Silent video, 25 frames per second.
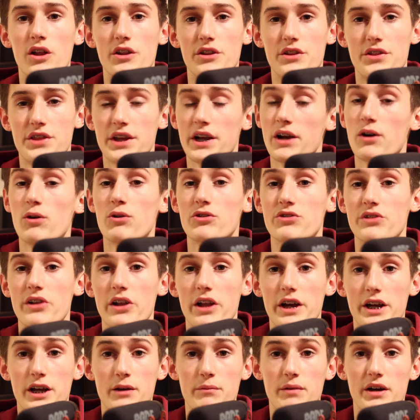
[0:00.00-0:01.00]
Thing I also
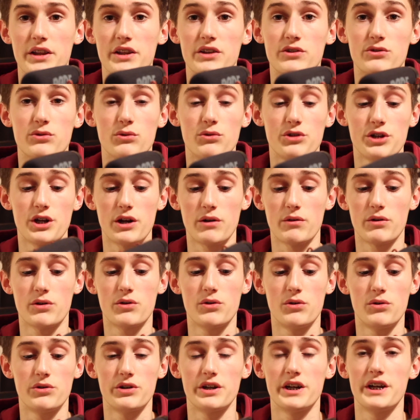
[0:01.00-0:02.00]
like about this audio
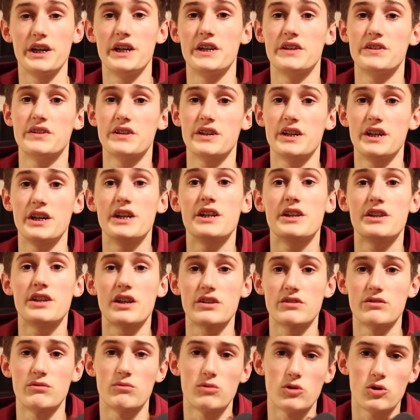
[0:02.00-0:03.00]
recorder is it
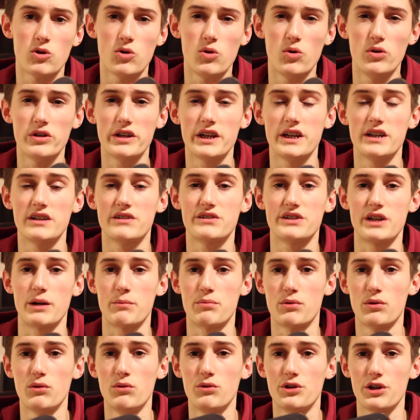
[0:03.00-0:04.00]
doesn't record in a
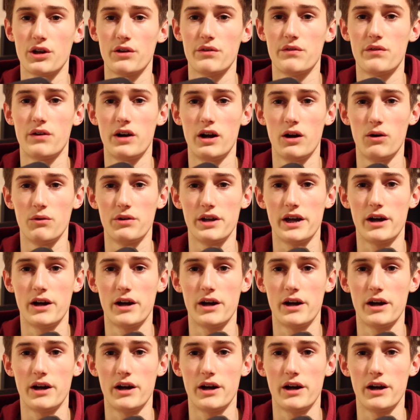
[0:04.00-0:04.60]
separate audio file.